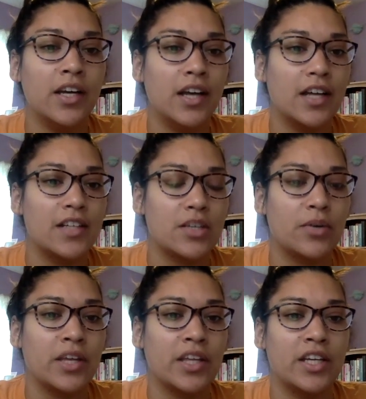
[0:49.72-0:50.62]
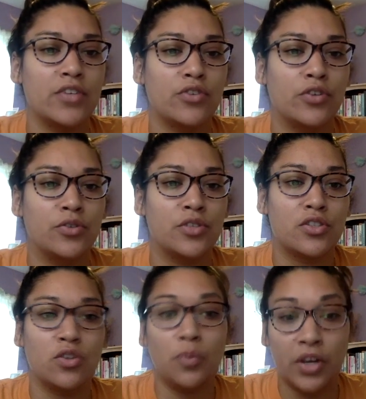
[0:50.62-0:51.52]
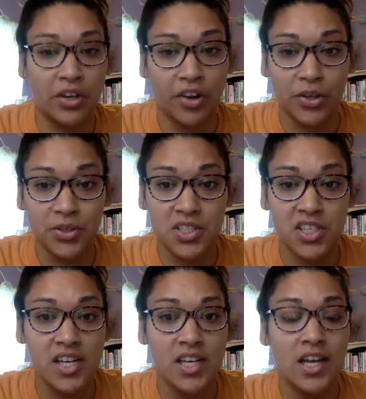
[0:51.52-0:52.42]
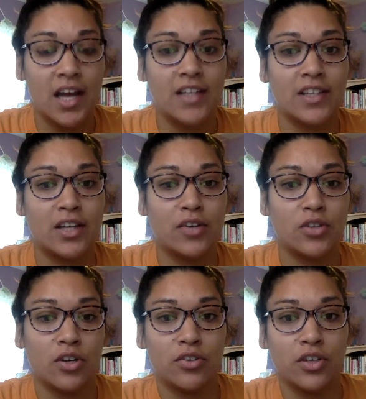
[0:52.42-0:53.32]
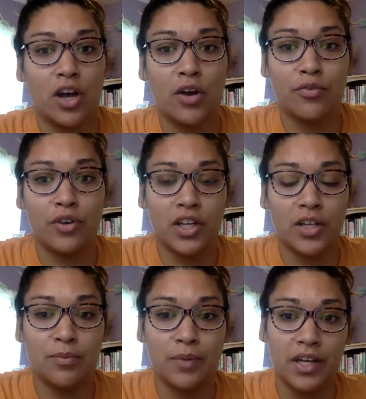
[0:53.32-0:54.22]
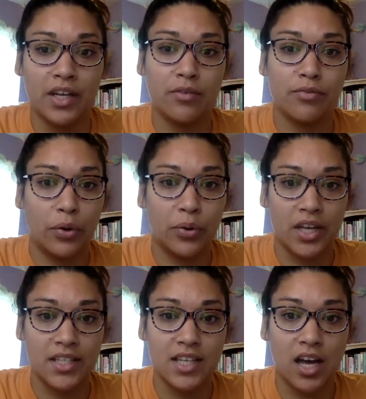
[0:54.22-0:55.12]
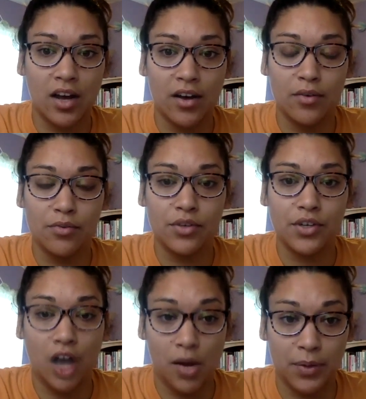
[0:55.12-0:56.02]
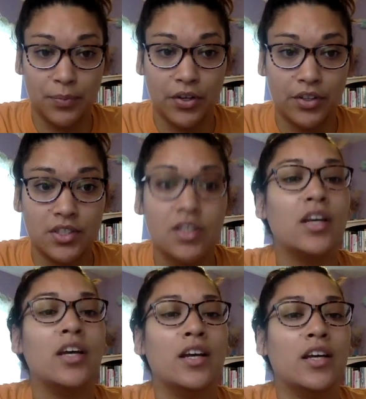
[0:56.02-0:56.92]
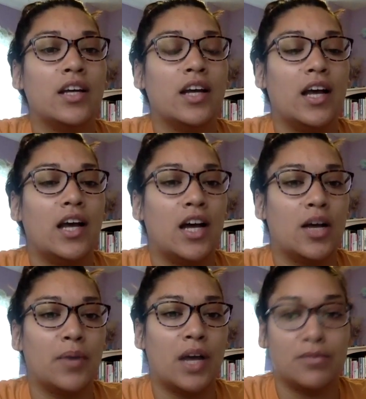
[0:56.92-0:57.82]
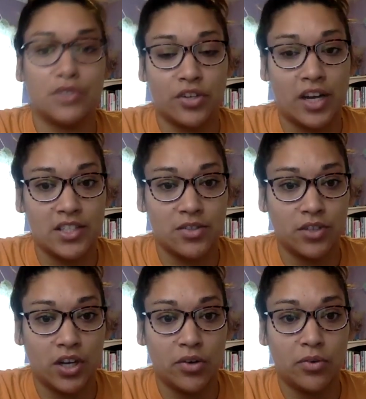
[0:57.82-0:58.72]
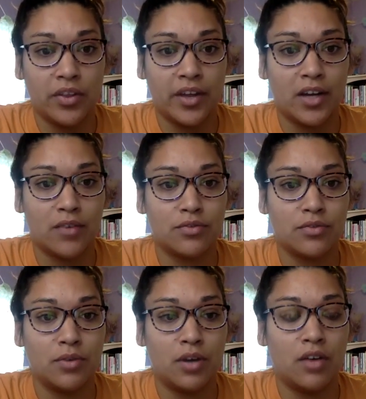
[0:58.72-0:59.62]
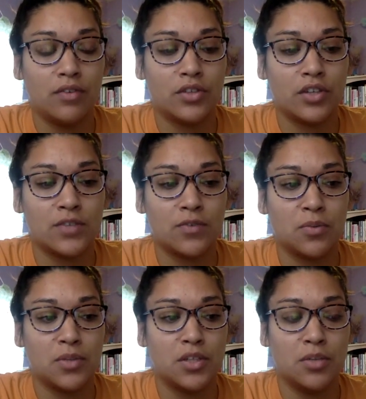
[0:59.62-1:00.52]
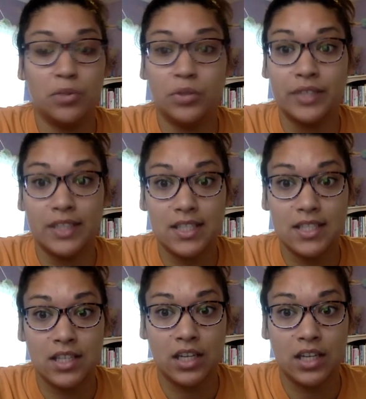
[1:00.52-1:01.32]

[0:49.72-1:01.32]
And so it introduced superheroes, and those are a really big focus of comic books. I'm sure, as you know, that have transformed into movies that